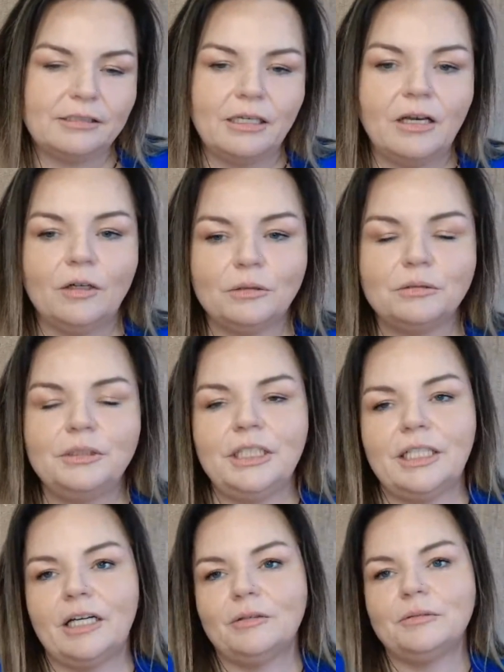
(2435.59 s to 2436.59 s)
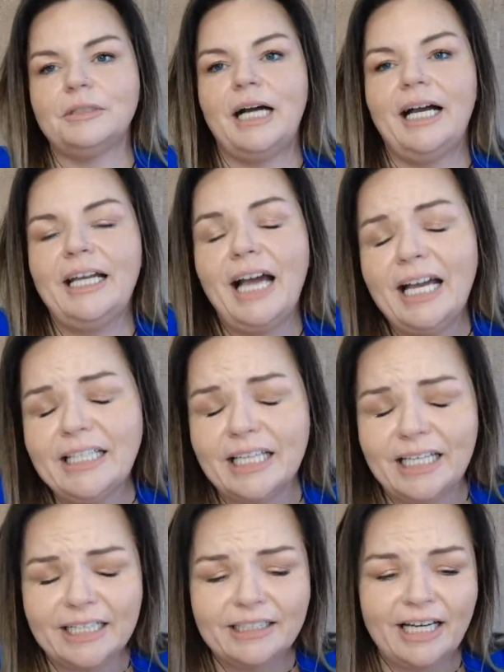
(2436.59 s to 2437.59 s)
So, I
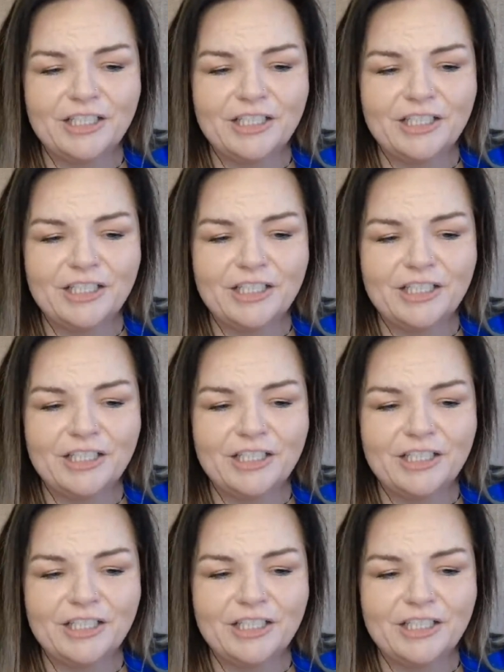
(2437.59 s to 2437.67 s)
get it.